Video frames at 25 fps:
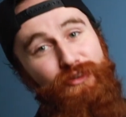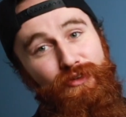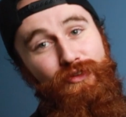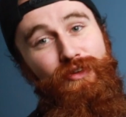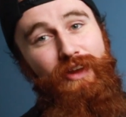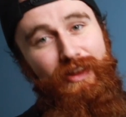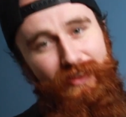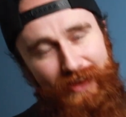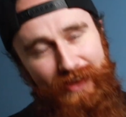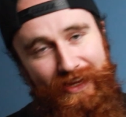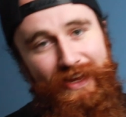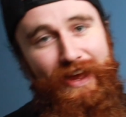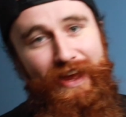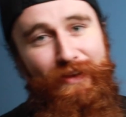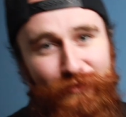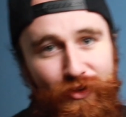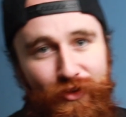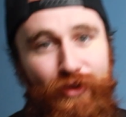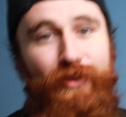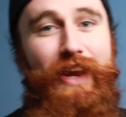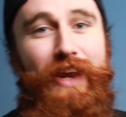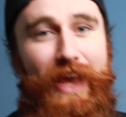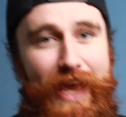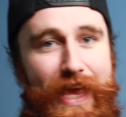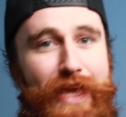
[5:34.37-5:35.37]
do, like, I've
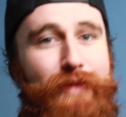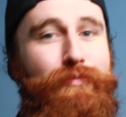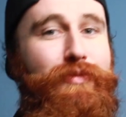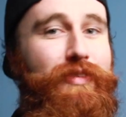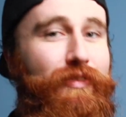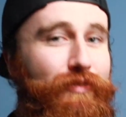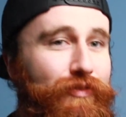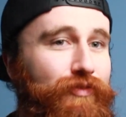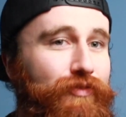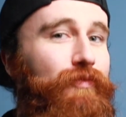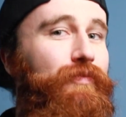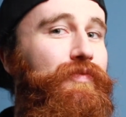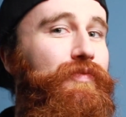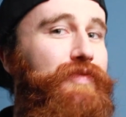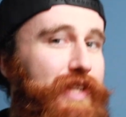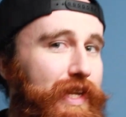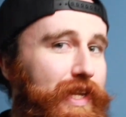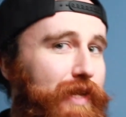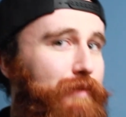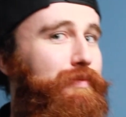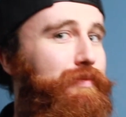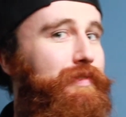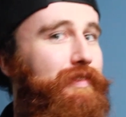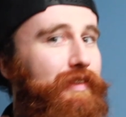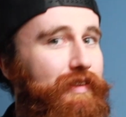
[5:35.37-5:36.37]
got heaps of
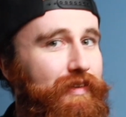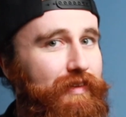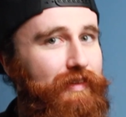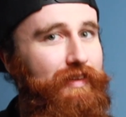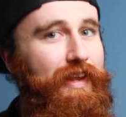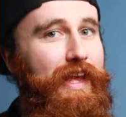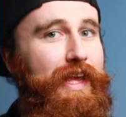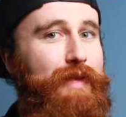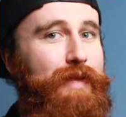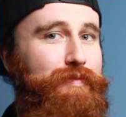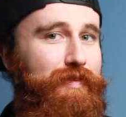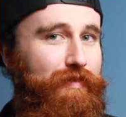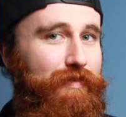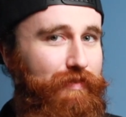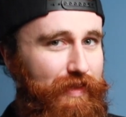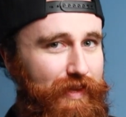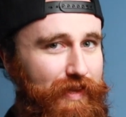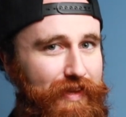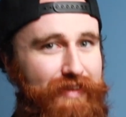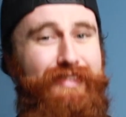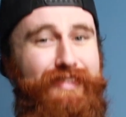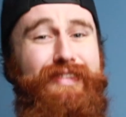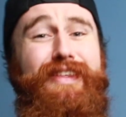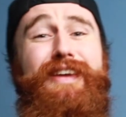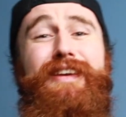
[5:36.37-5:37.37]
tips and heaps of
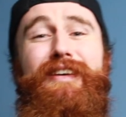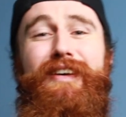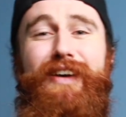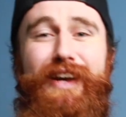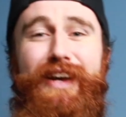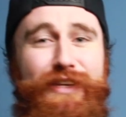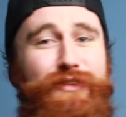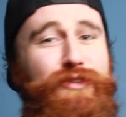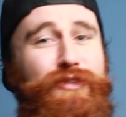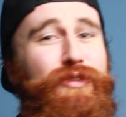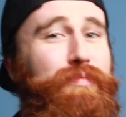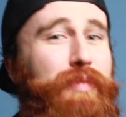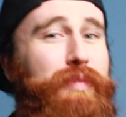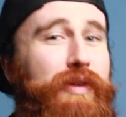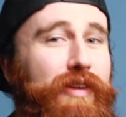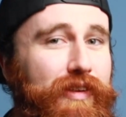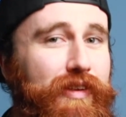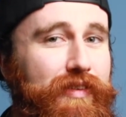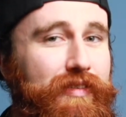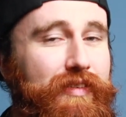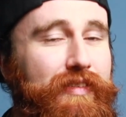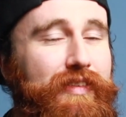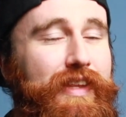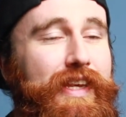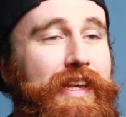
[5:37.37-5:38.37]
things that I do
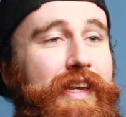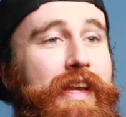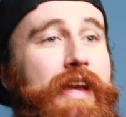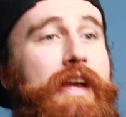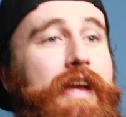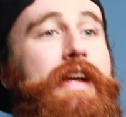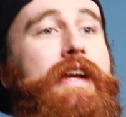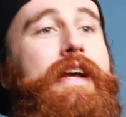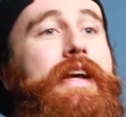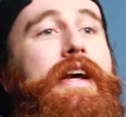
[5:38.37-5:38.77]
personally.